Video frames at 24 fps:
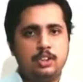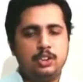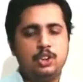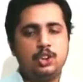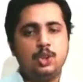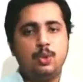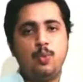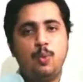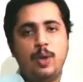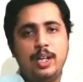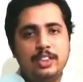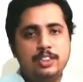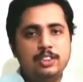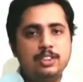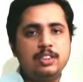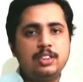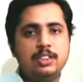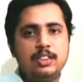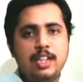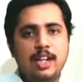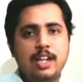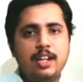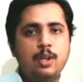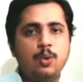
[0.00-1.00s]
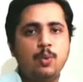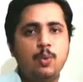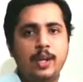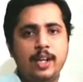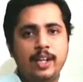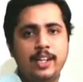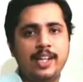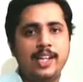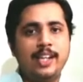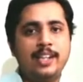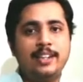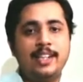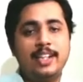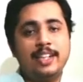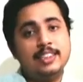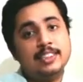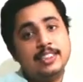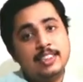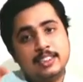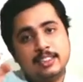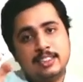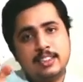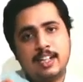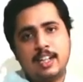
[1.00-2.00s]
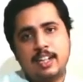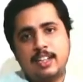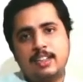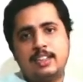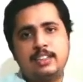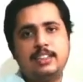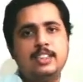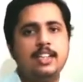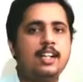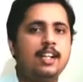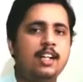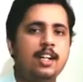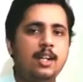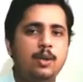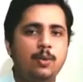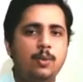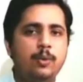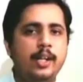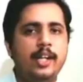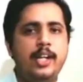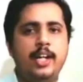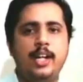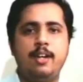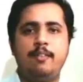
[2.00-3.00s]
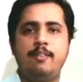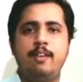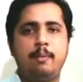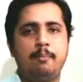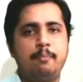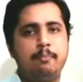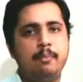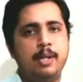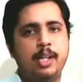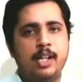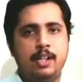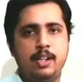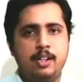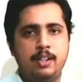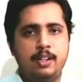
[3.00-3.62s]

So, once you start working, there is a structure now in development.